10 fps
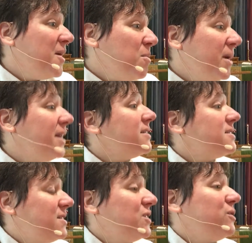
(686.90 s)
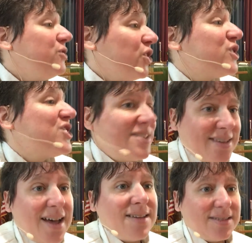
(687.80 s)
but it still
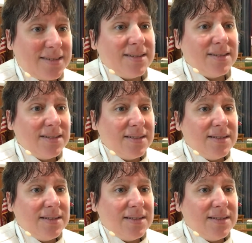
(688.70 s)
nourishes us.